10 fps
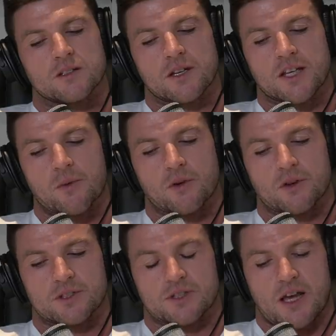So you came
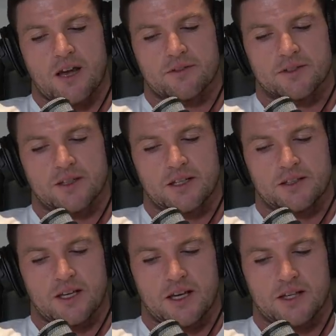across the Souths and
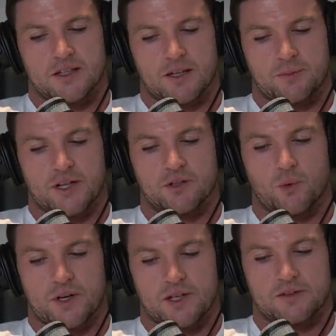then started playing
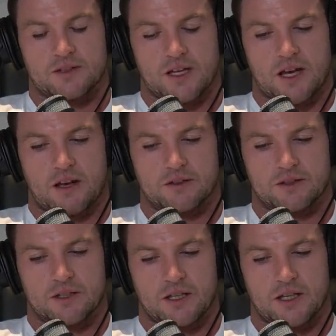20s for
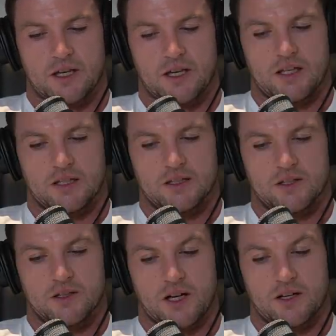Souths
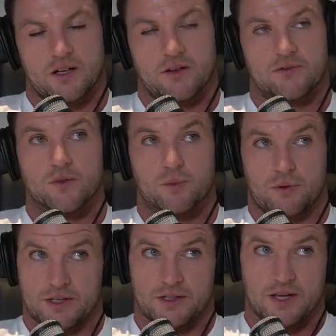and done a few
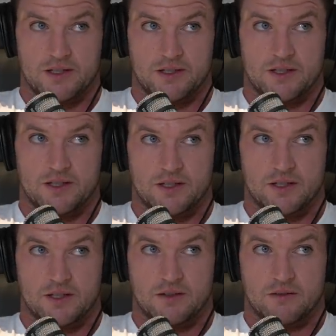pre-seasons
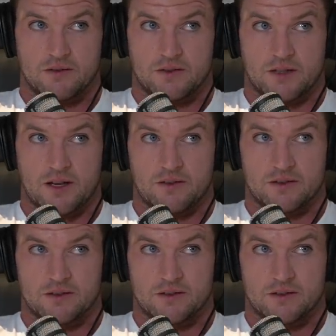with Souths?